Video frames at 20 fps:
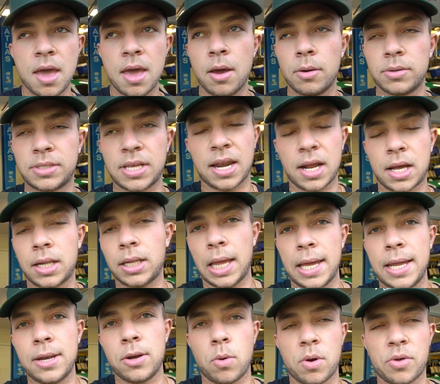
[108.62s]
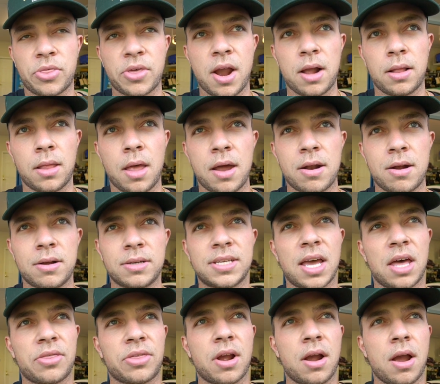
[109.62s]
It was out of Clayton, North Carolina, or
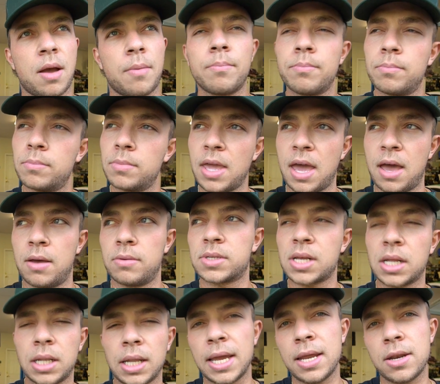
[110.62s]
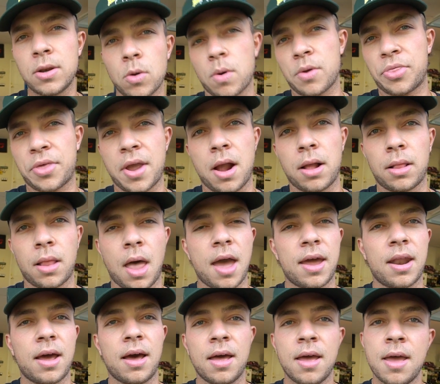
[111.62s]
South Carolina. Yeah, it was Clayton, North
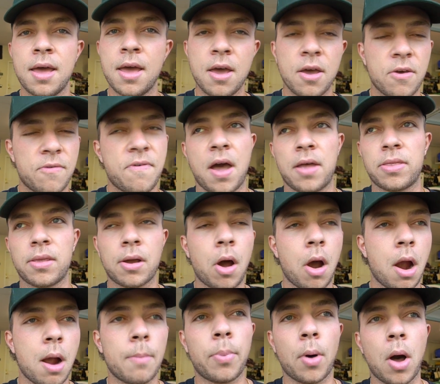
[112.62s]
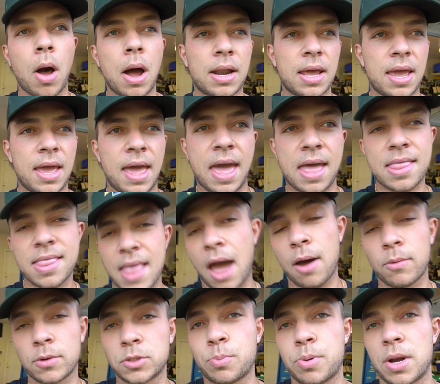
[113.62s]
Carolina. Found the car, bought it, and
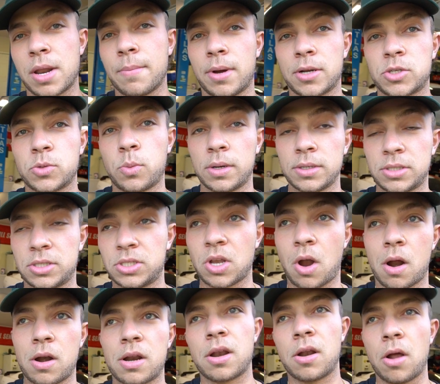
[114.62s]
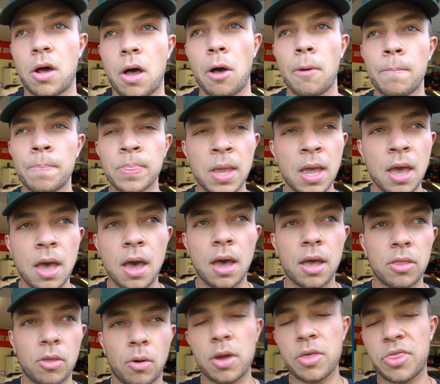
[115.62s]
that was pretty much what started it all.
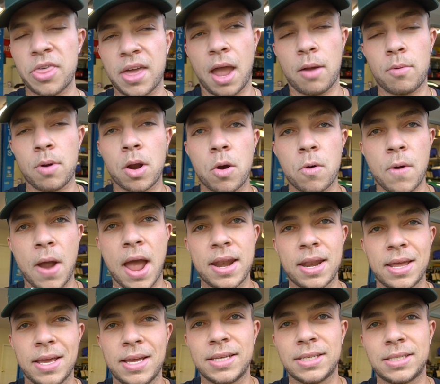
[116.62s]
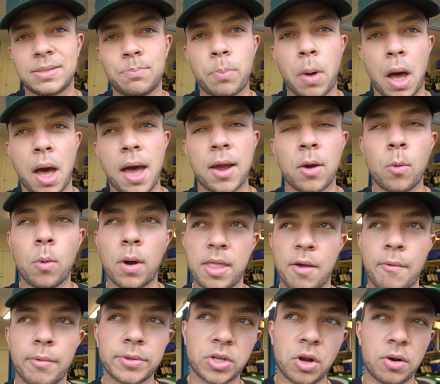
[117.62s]
The only thing I regret is buying one
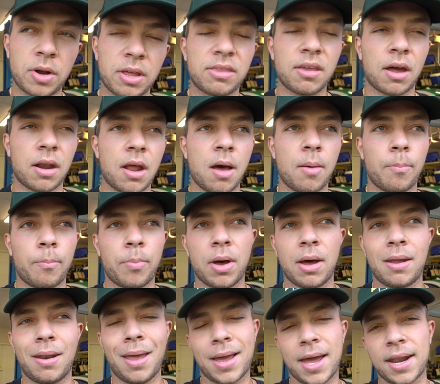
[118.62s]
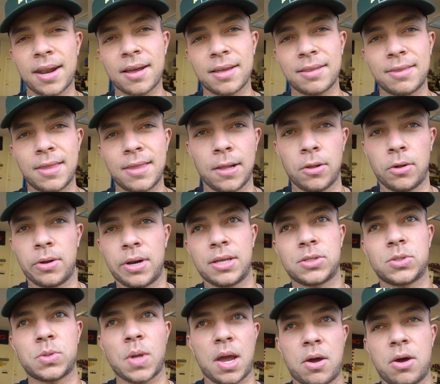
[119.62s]
that was already done up, but I got a good on
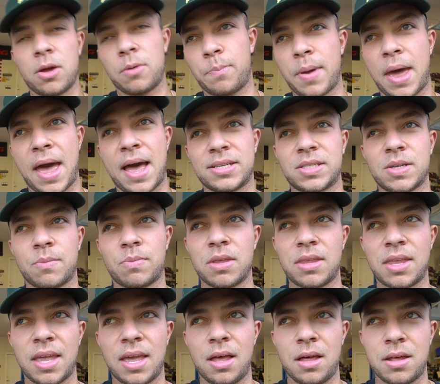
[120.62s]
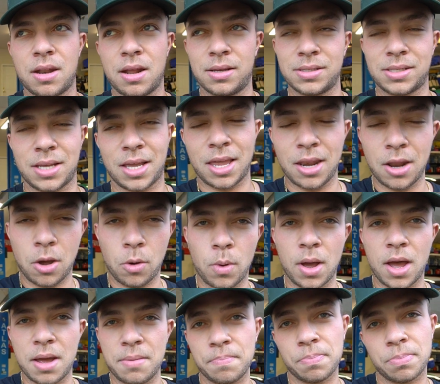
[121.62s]
it, so I couldn't pass up the deal, and I was like, you know
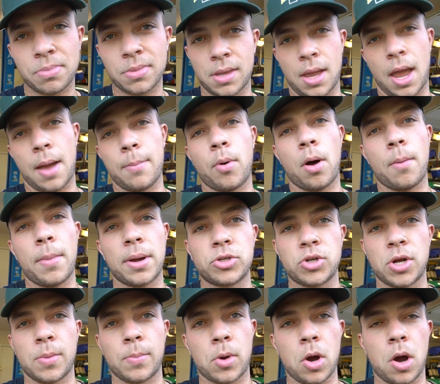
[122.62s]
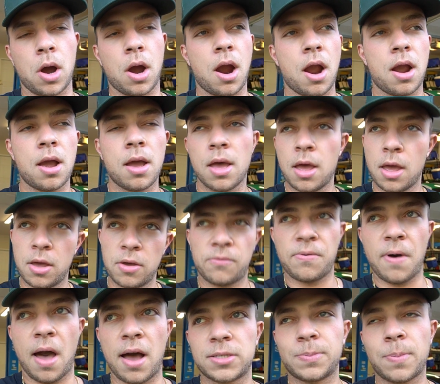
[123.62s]
what? I bought my dream car,
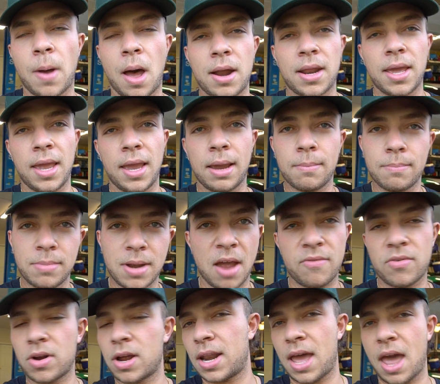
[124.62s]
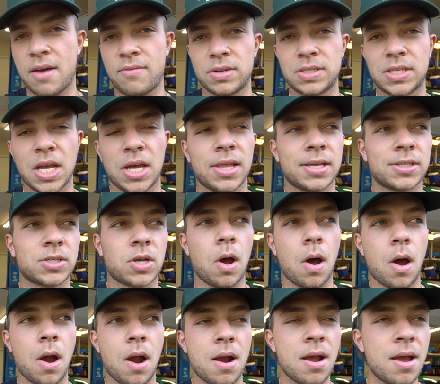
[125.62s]
Fox body. I'm never going to ever sell this
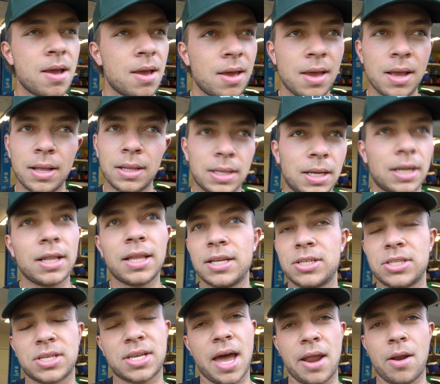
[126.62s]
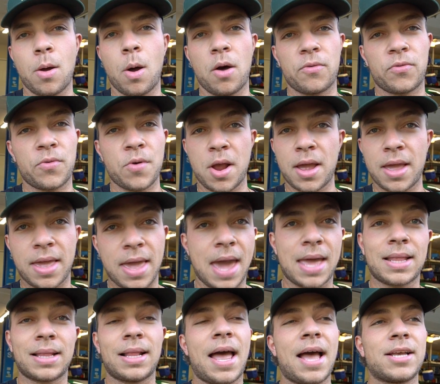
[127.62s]
car. Literally just got an offer
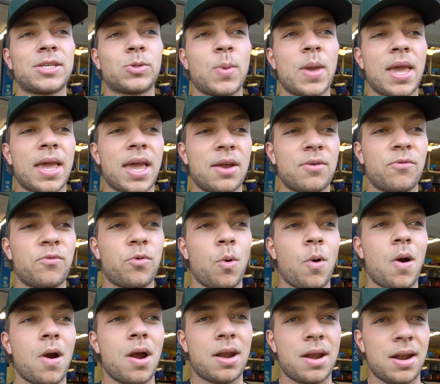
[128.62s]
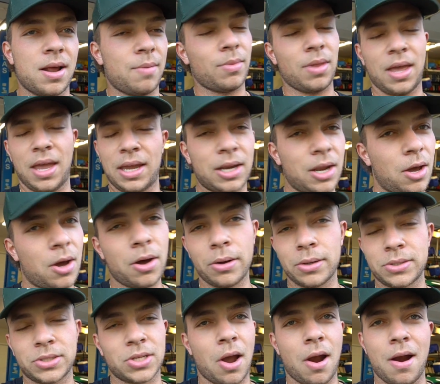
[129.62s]
again last weekend for it, and I'm like,
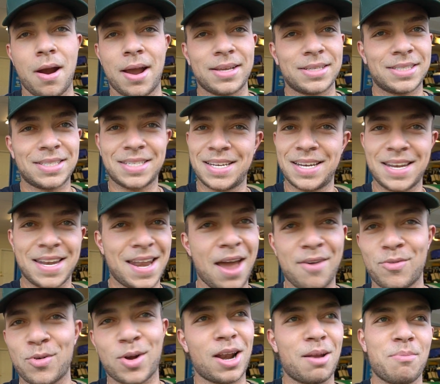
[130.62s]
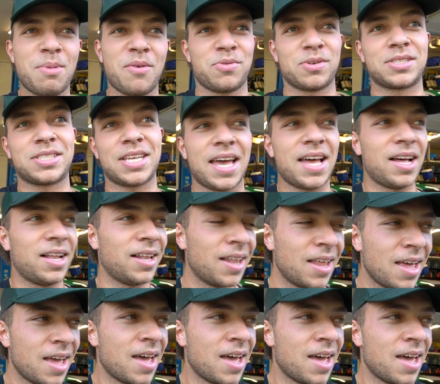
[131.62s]
no, sorry, it's never going to be for sale.